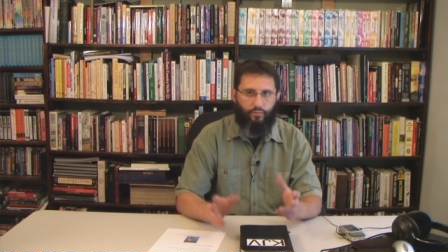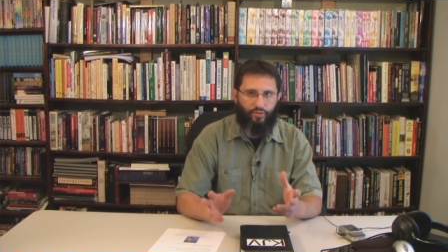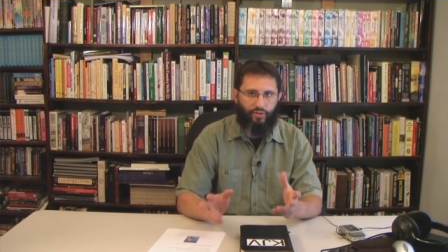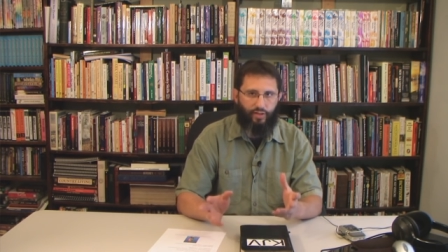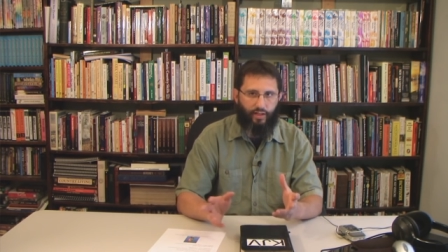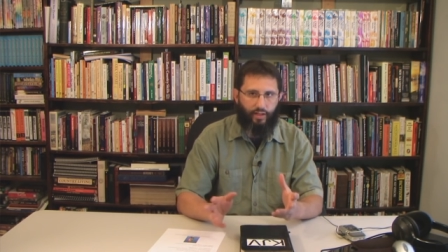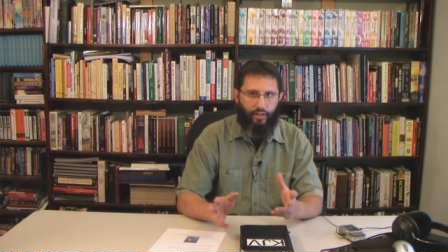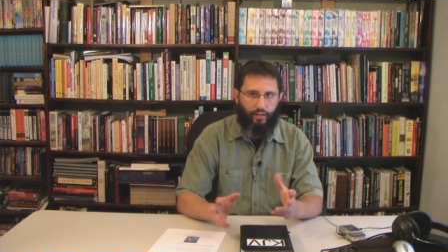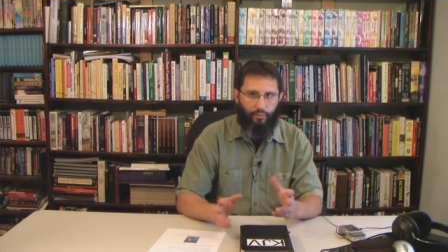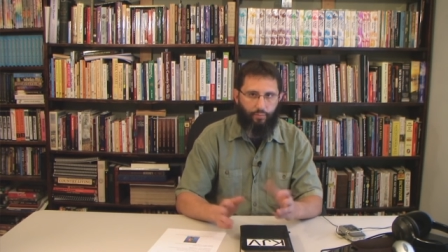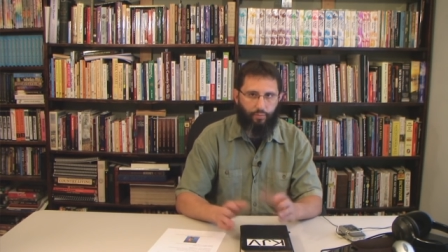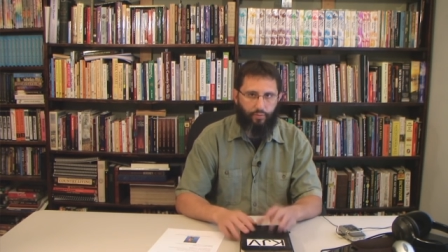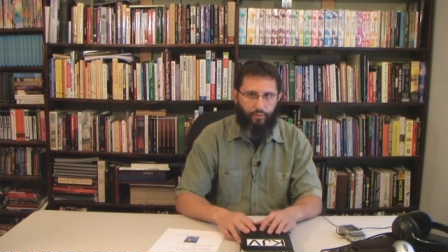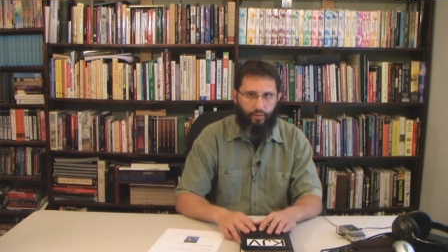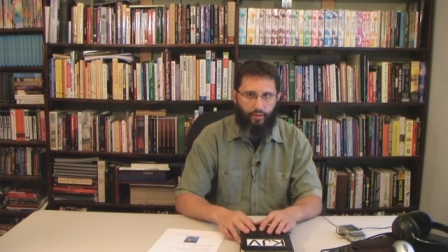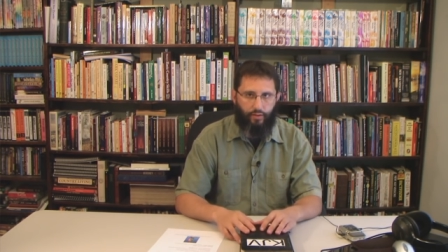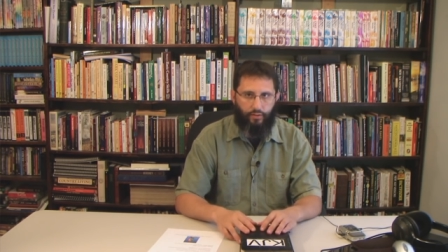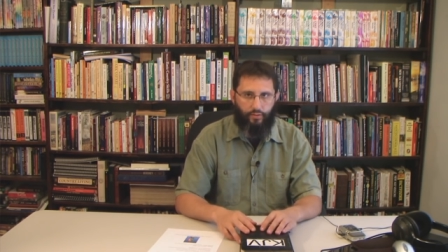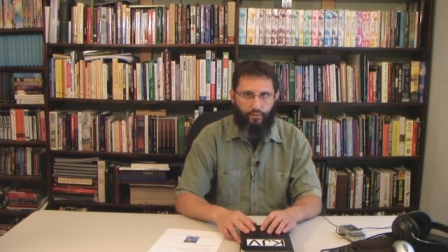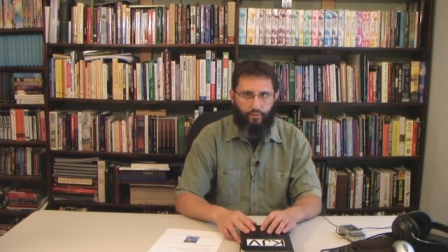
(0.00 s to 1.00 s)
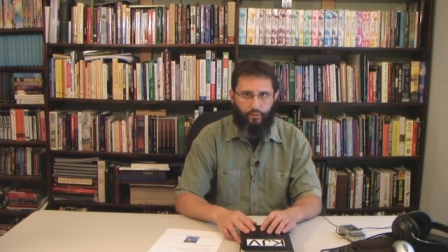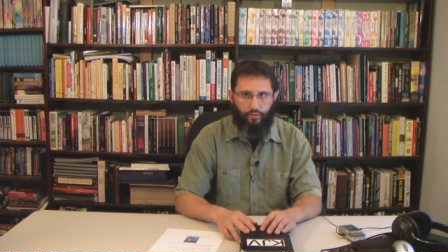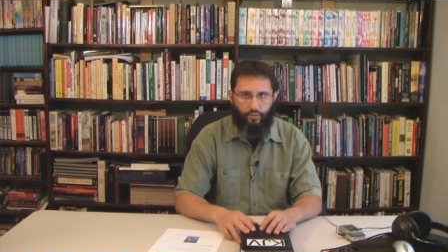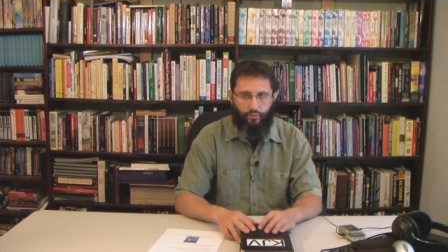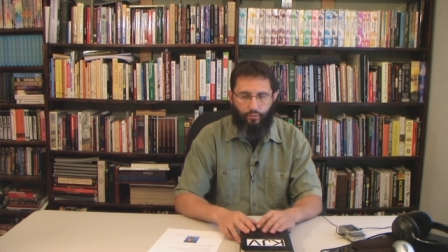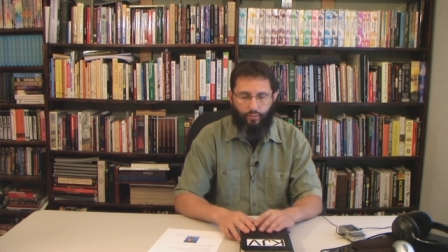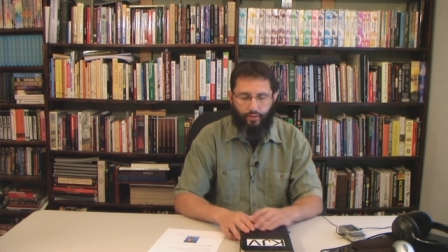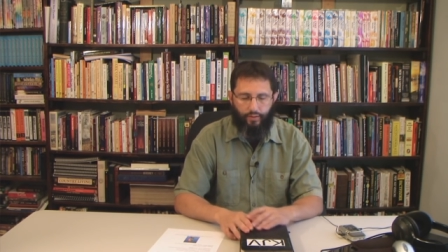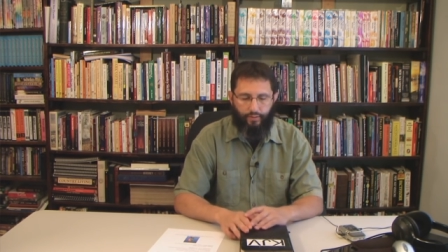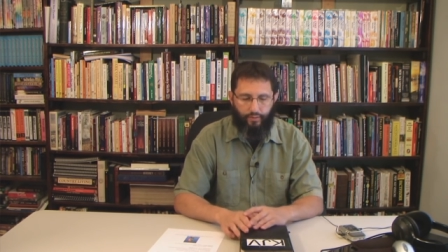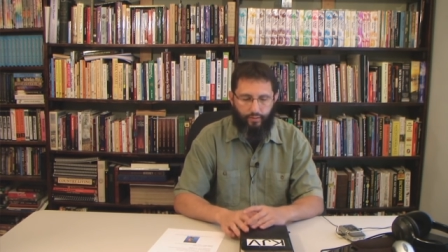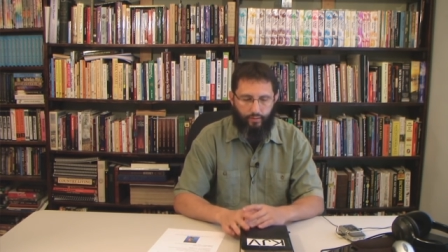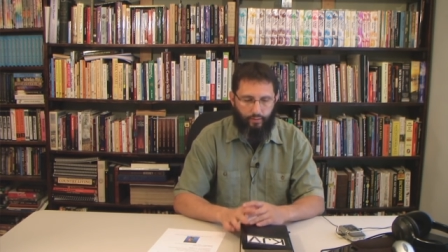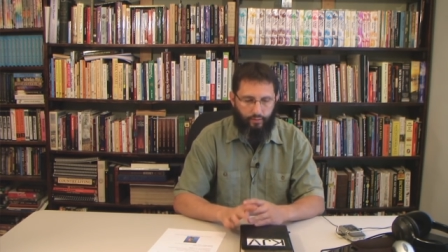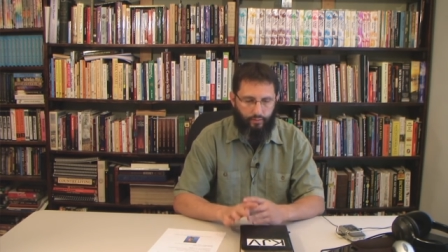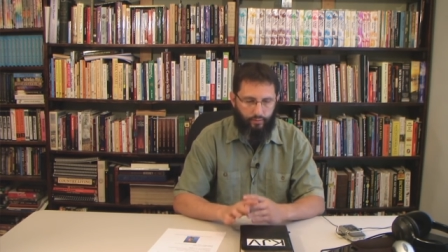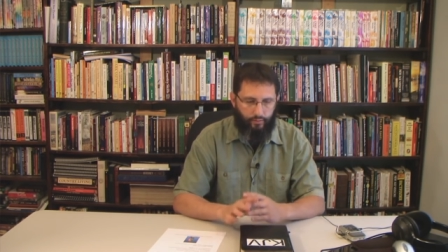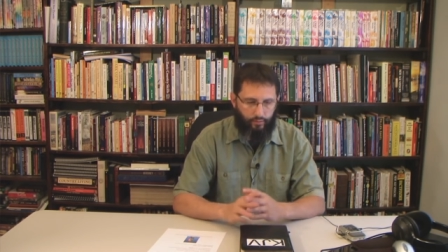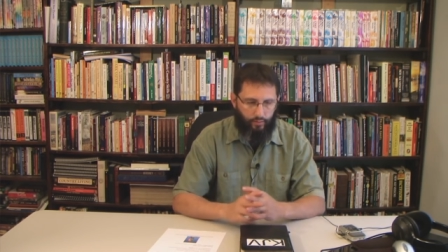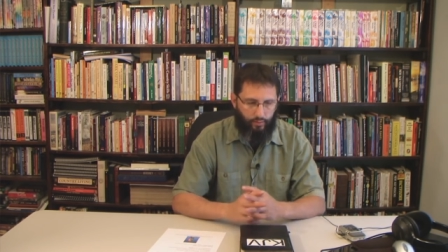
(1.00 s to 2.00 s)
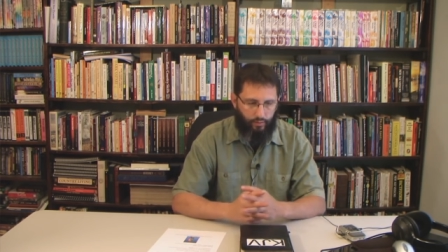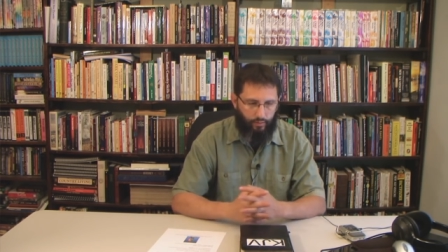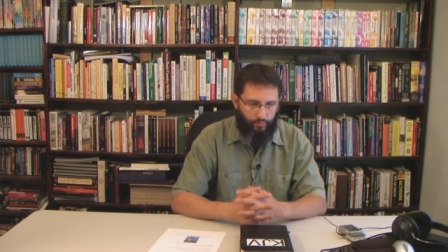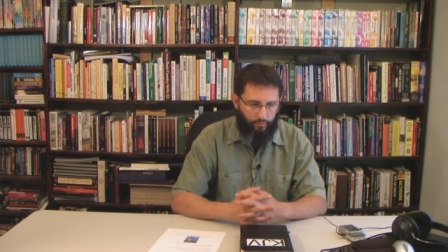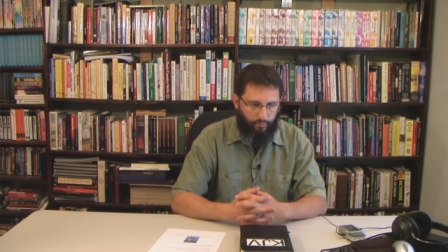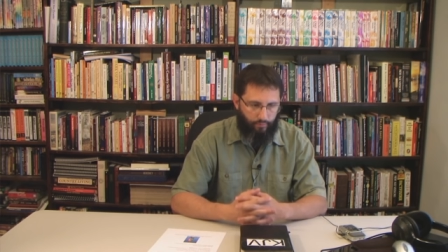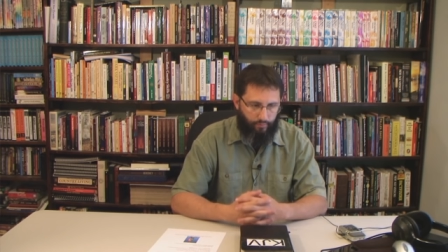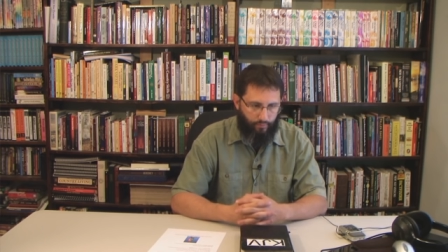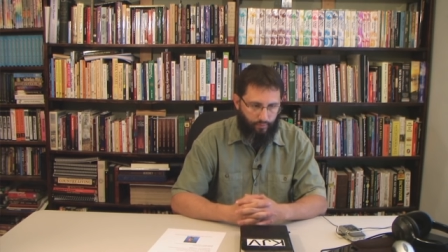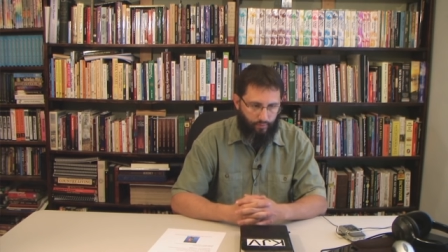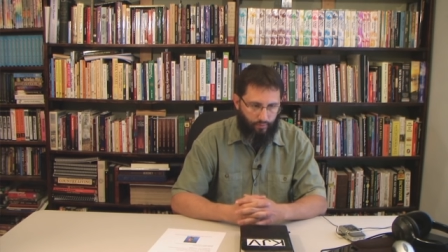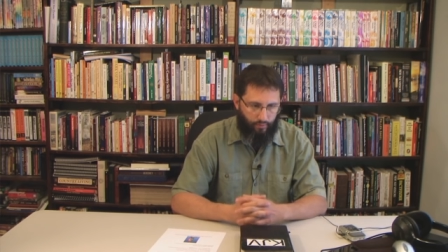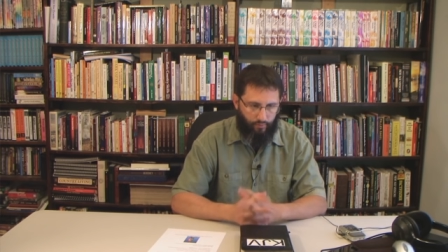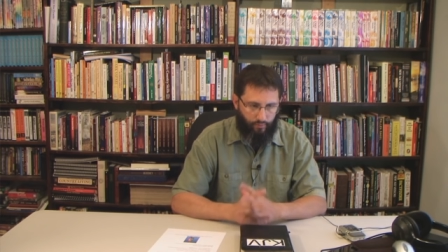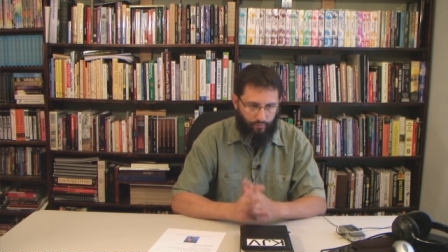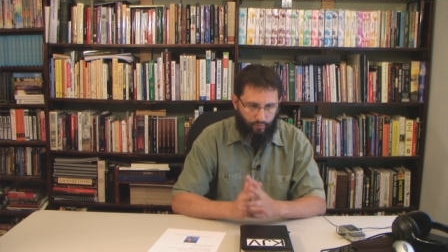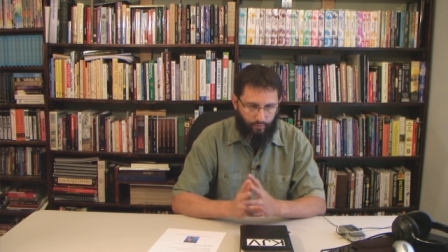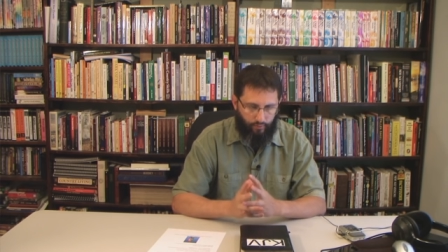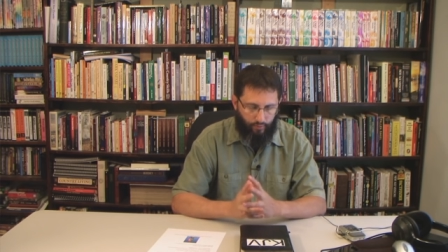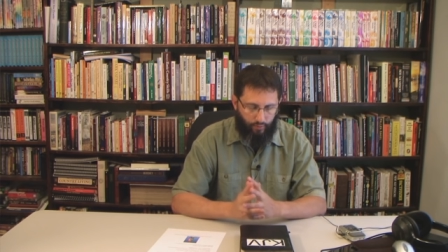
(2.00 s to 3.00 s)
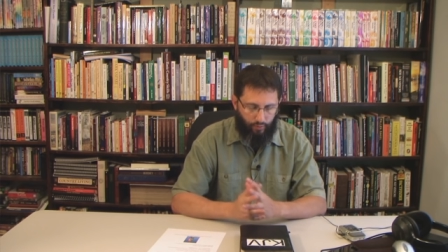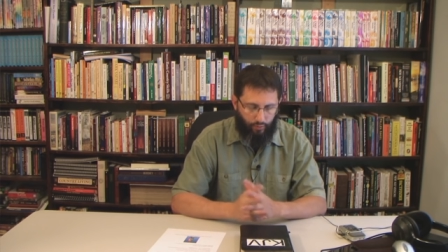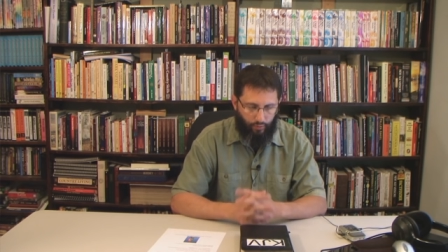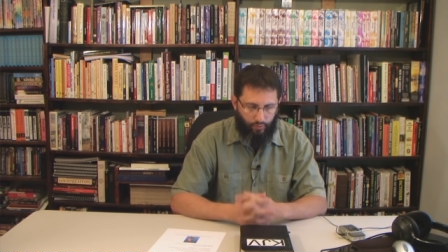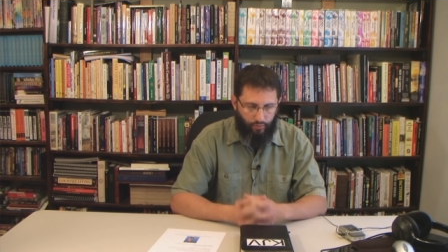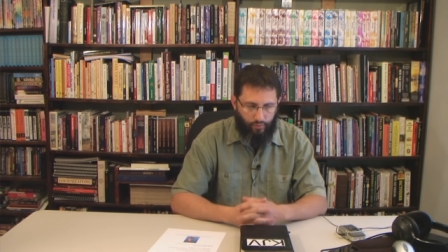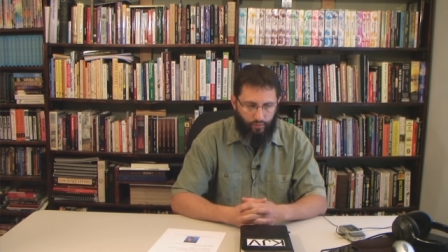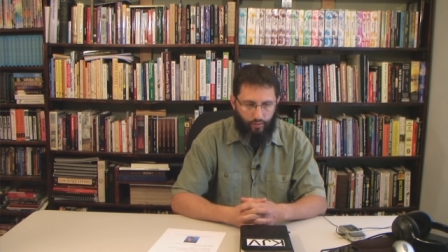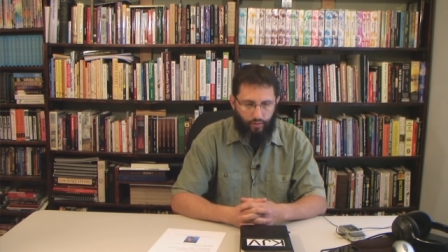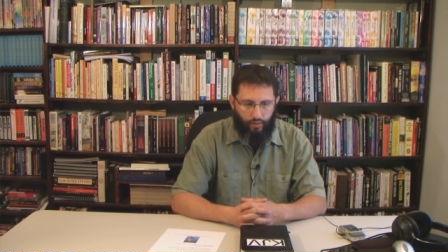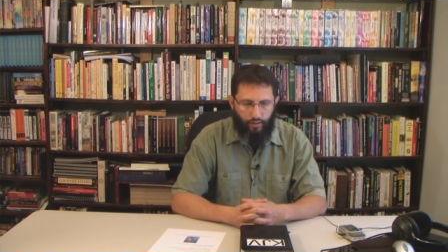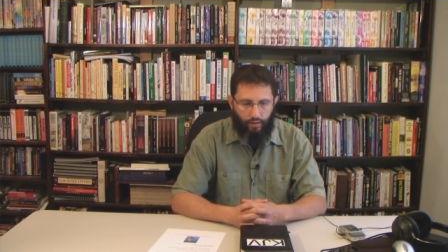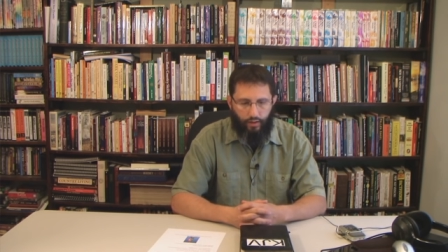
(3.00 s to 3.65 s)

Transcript: say a couple things to you out there, the viewers.